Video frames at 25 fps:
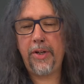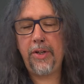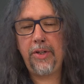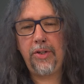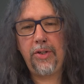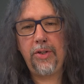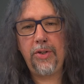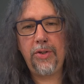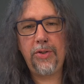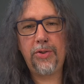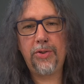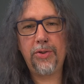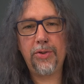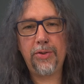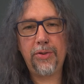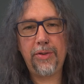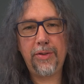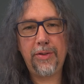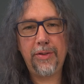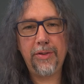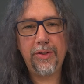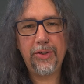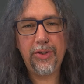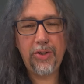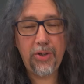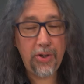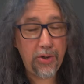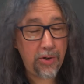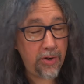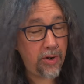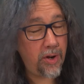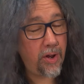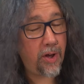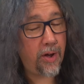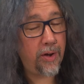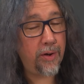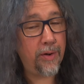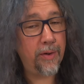usual, you
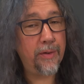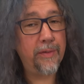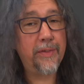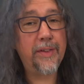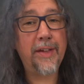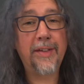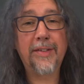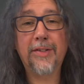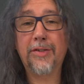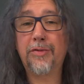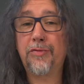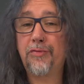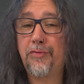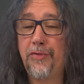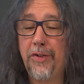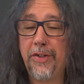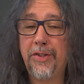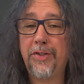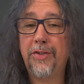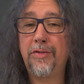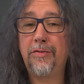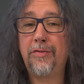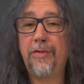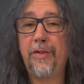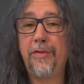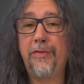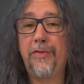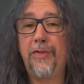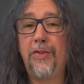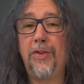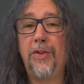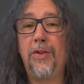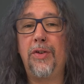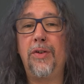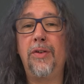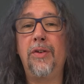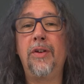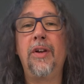know there's a written
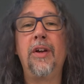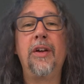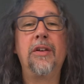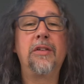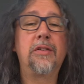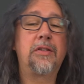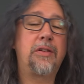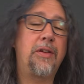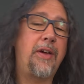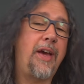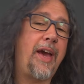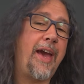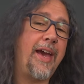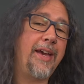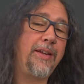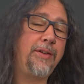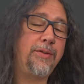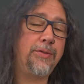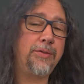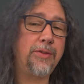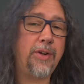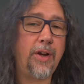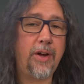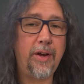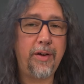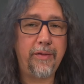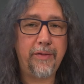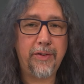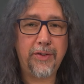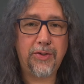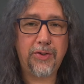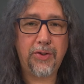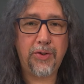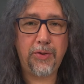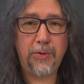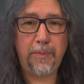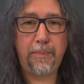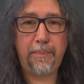review, so head on over
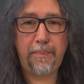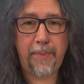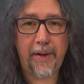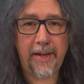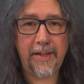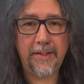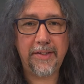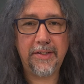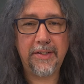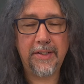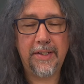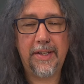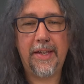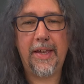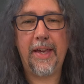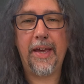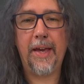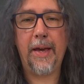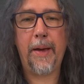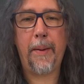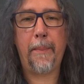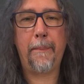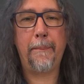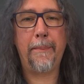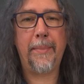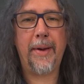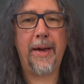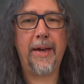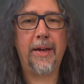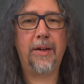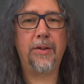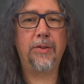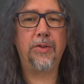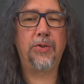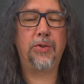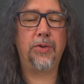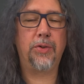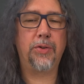to
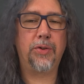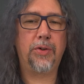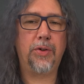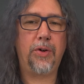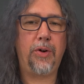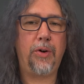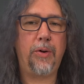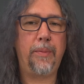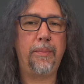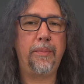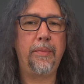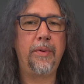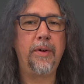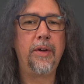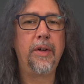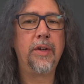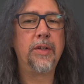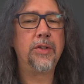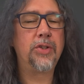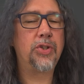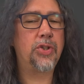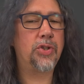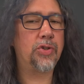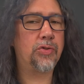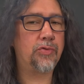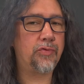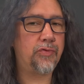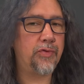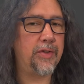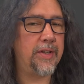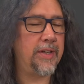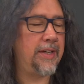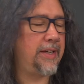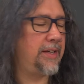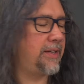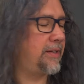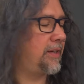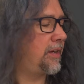bassgearmag.com to
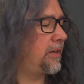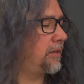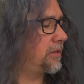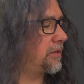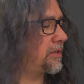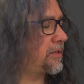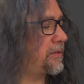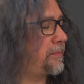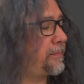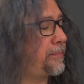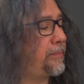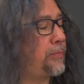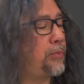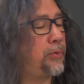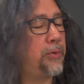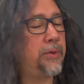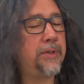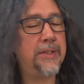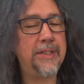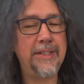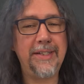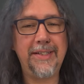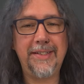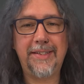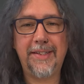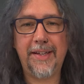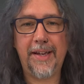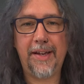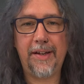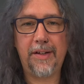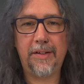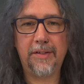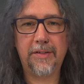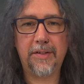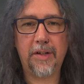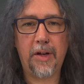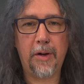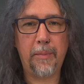read some more
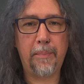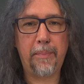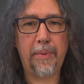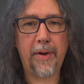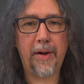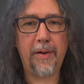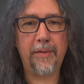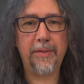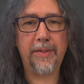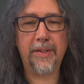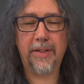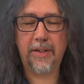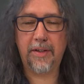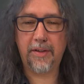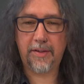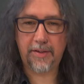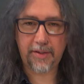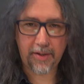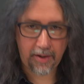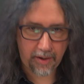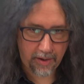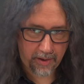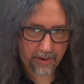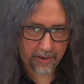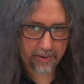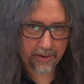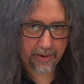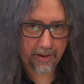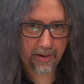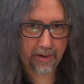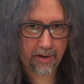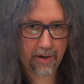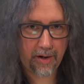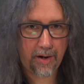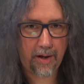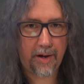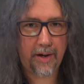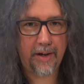details about the Katana
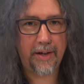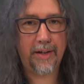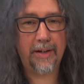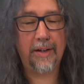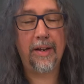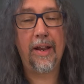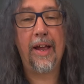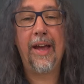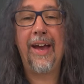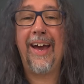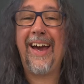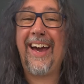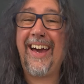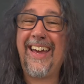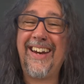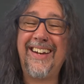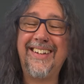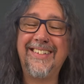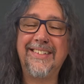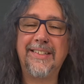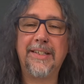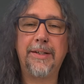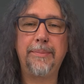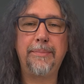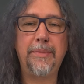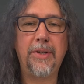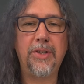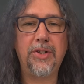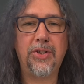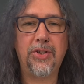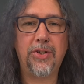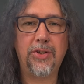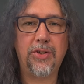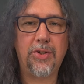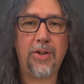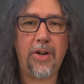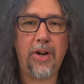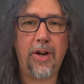line, and as I
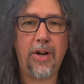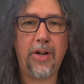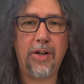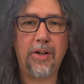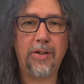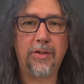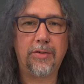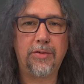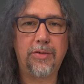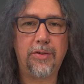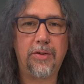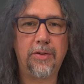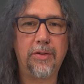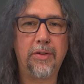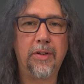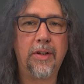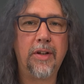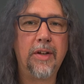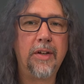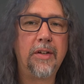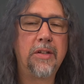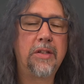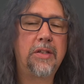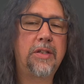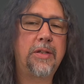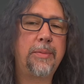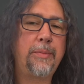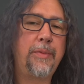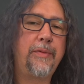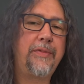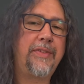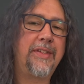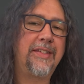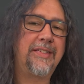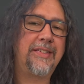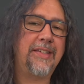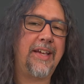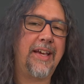mentioned earlier on, some of
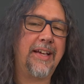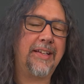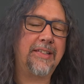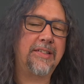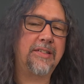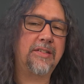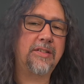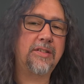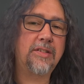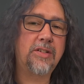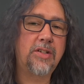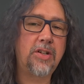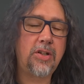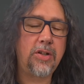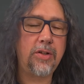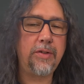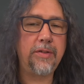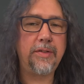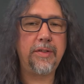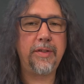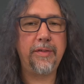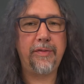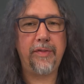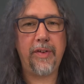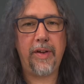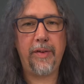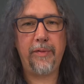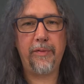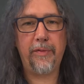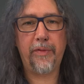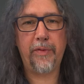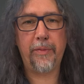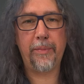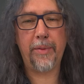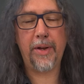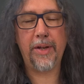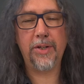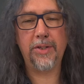this exclusive
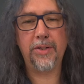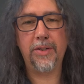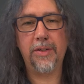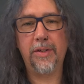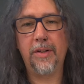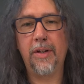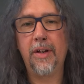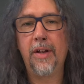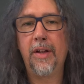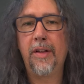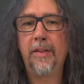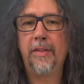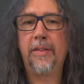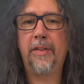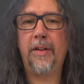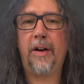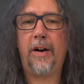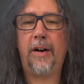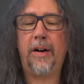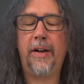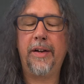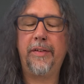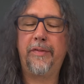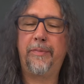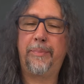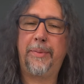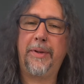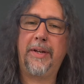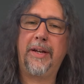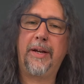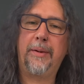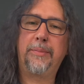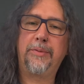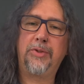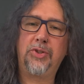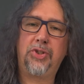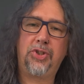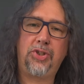information that I've been able
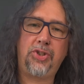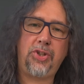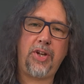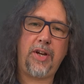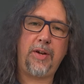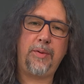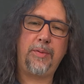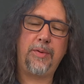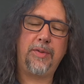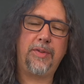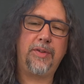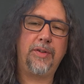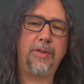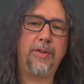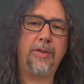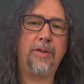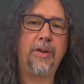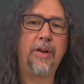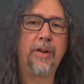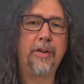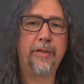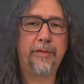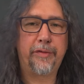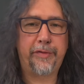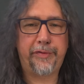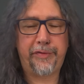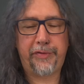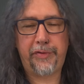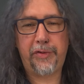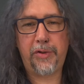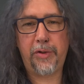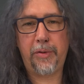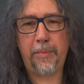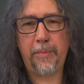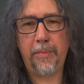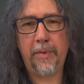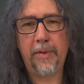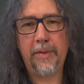to share with you
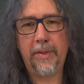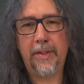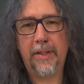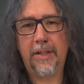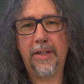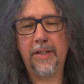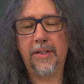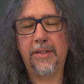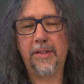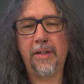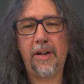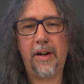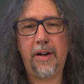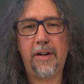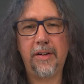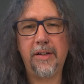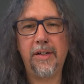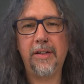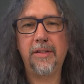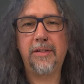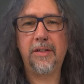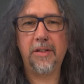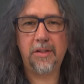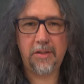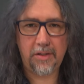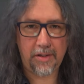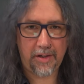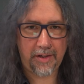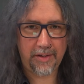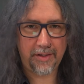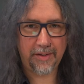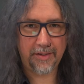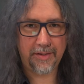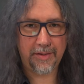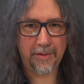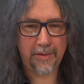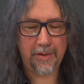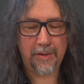from the Katana
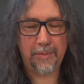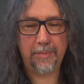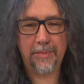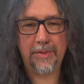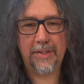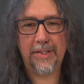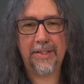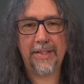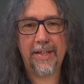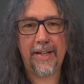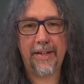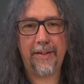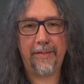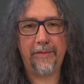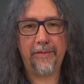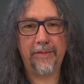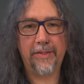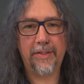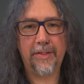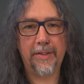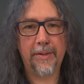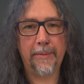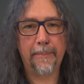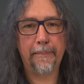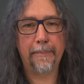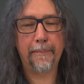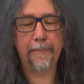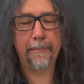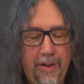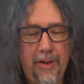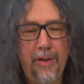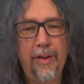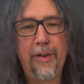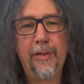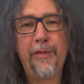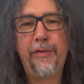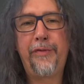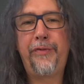designers themselves.
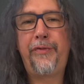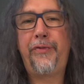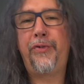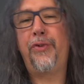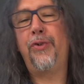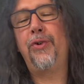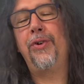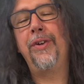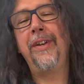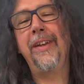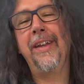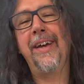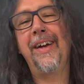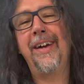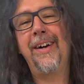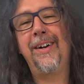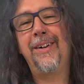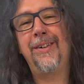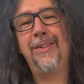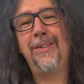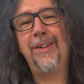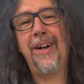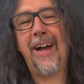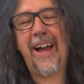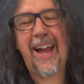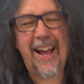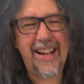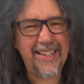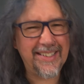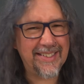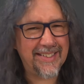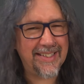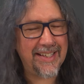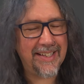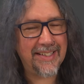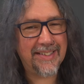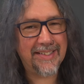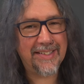For now, as
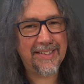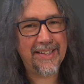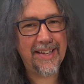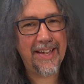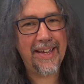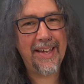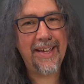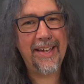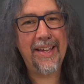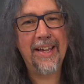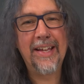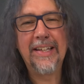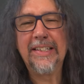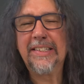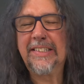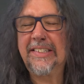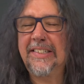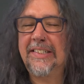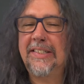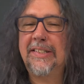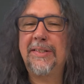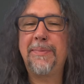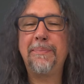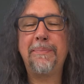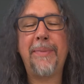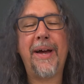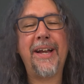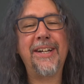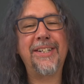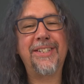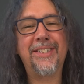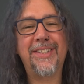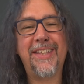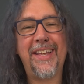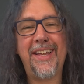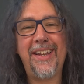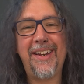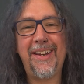they say, smash
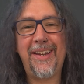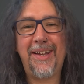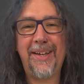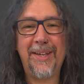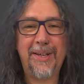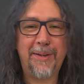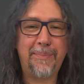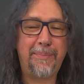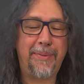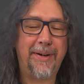that like